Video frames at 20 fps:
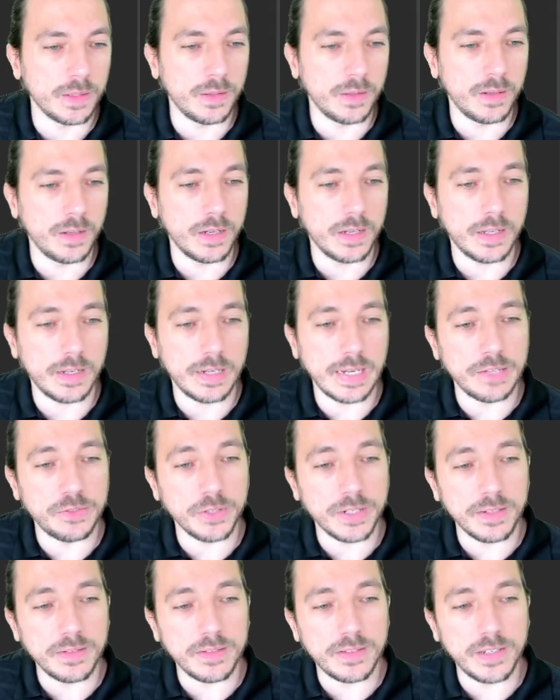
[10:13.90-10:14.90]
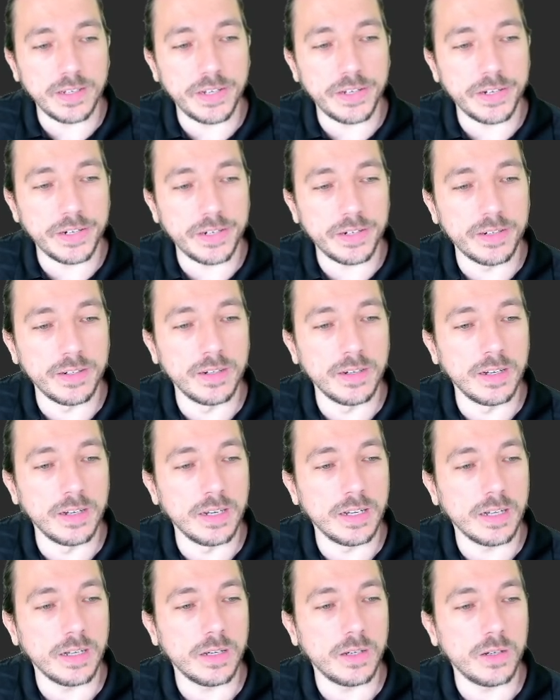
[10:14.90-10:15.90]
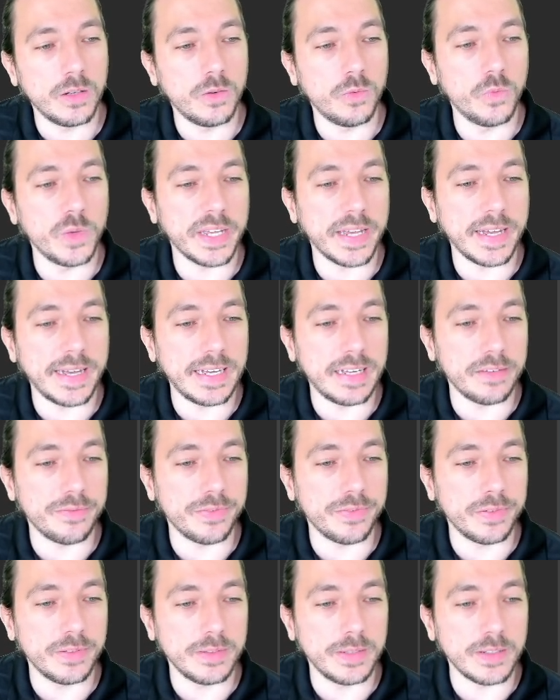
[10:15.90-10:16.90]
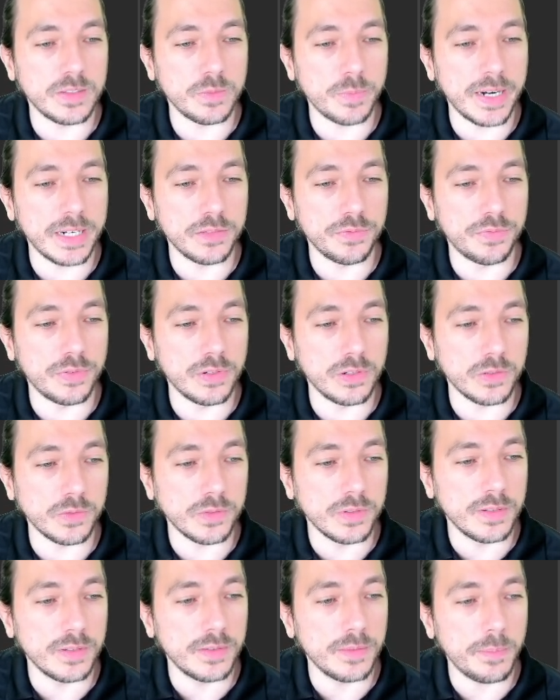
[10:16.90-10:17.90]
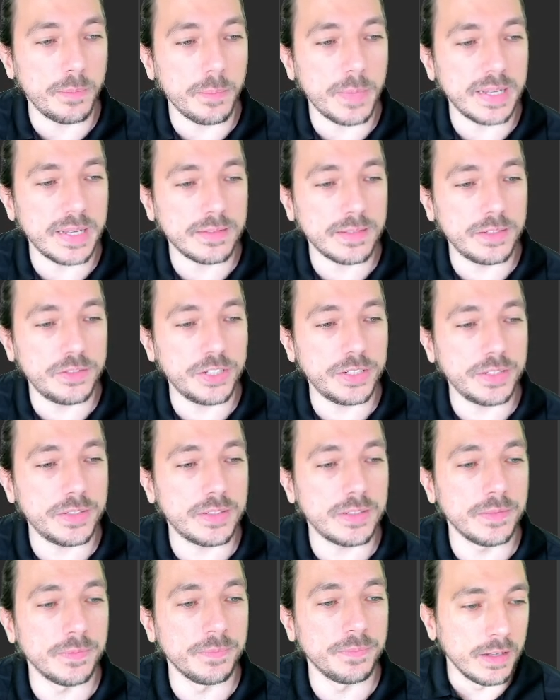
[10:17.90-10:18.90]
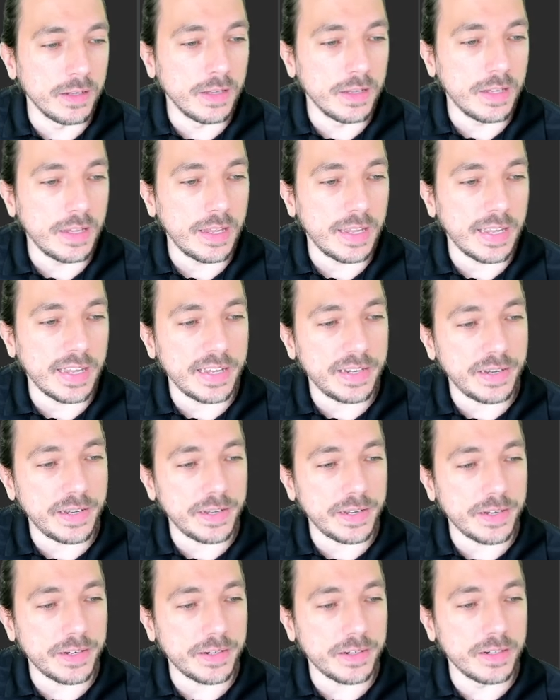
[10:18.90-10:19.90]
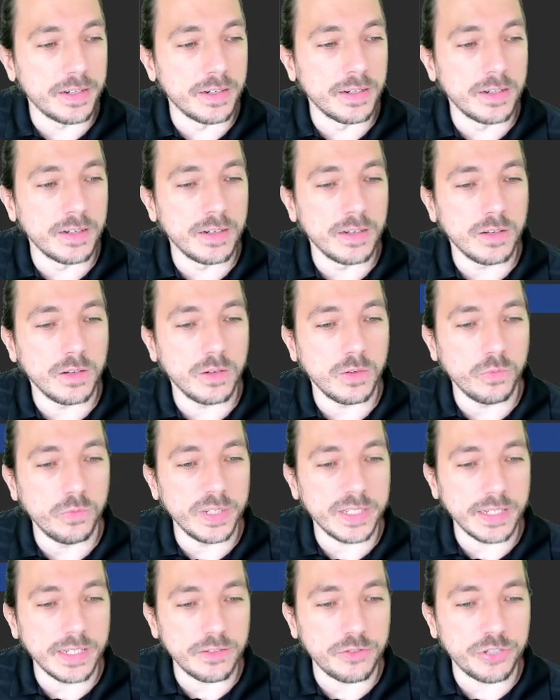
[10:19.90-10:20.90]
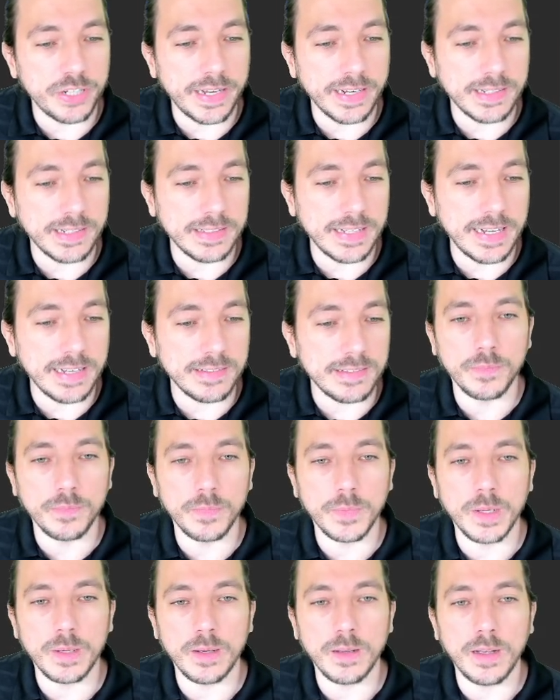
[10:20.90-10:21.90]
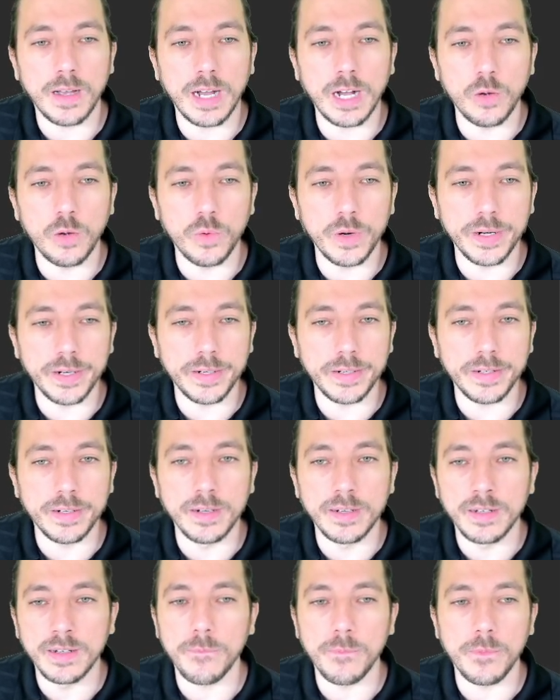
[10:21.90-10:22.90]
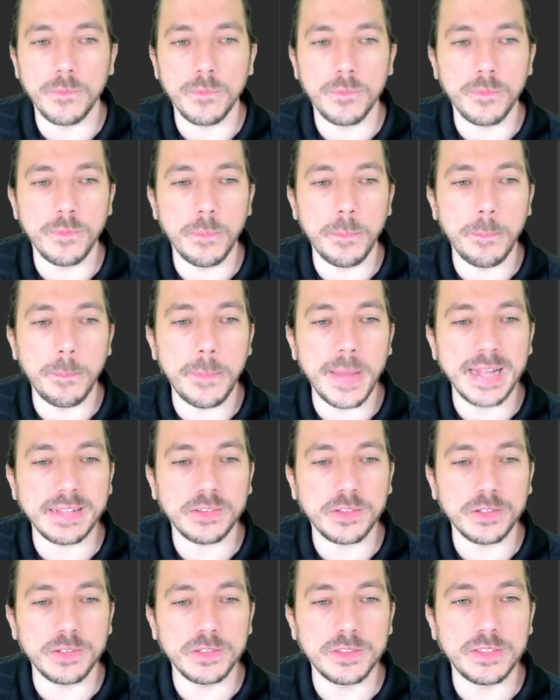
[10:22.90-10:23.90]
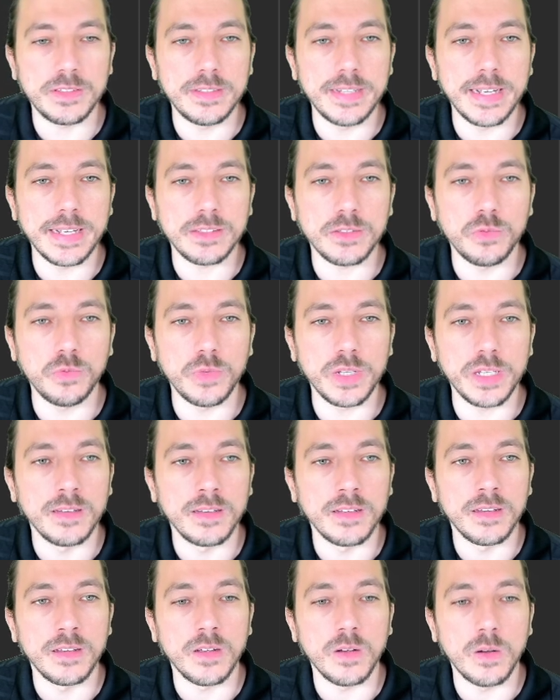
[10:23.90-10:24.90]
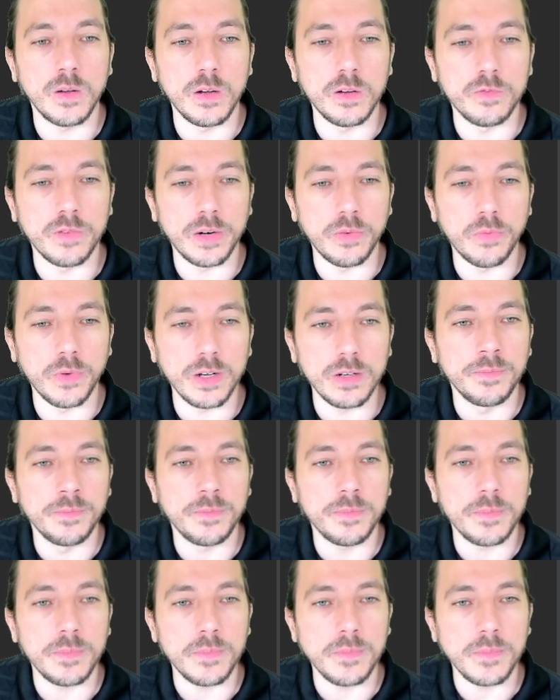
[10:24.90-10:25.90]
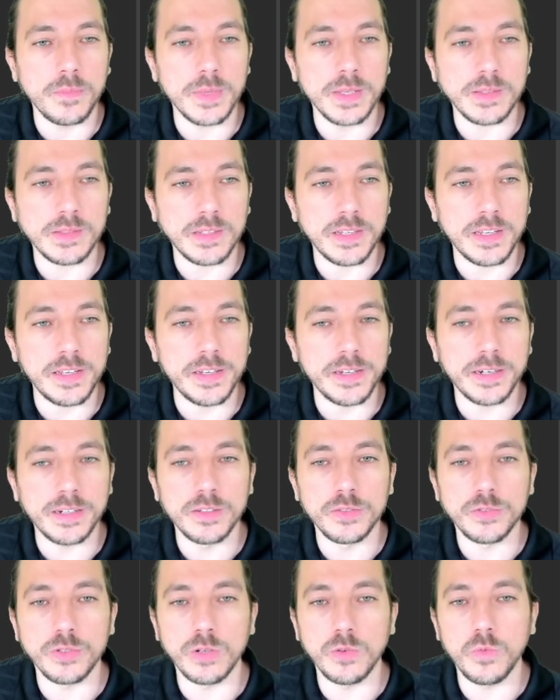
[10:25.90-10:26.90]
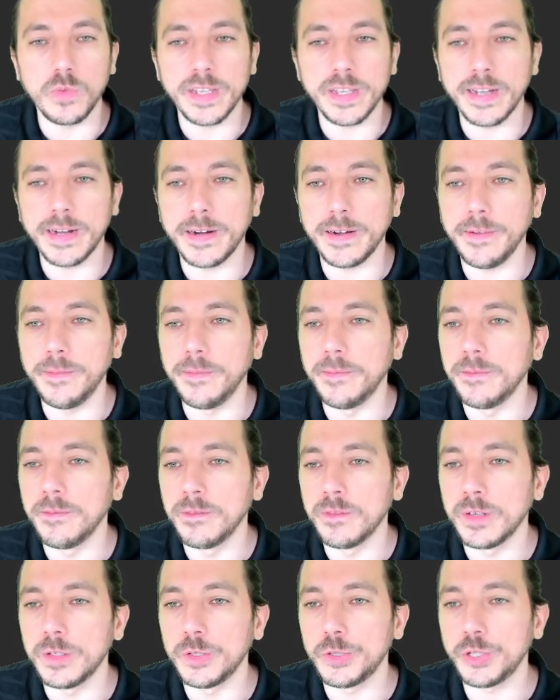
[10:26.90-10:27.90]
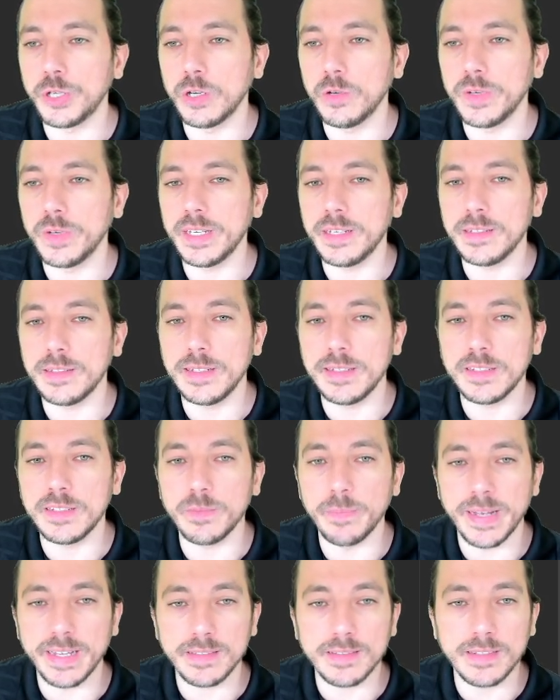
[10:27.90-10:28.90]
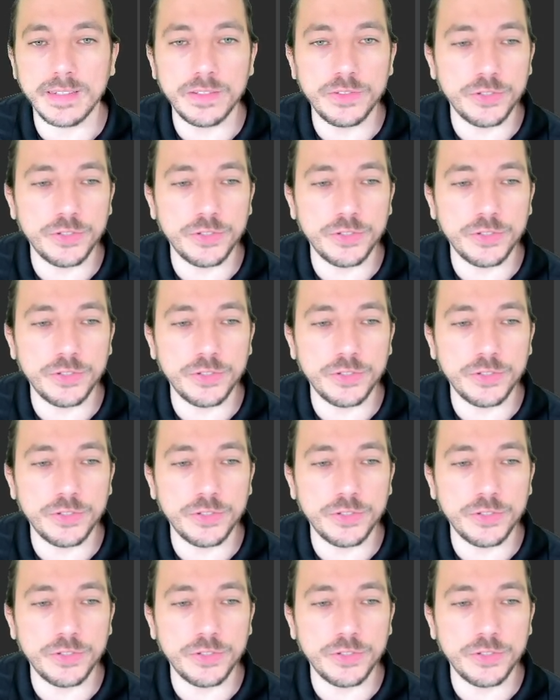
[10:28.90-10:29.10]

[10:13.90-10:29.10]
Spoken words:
And as you can see here, we have the smartphone messages. And here we can check that our method that we overrode is here. So we are showing this message.